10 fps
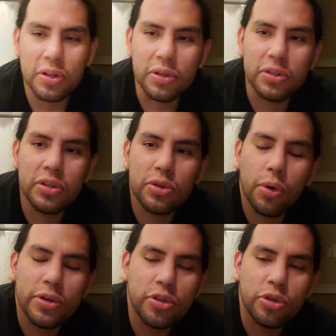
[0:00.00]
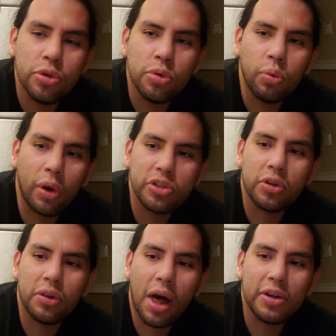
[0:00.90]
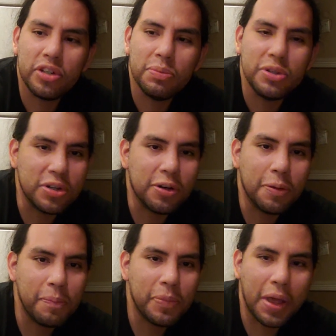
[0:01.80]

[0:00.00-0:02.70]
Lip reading: This is going to rustle a lot of jimmies here.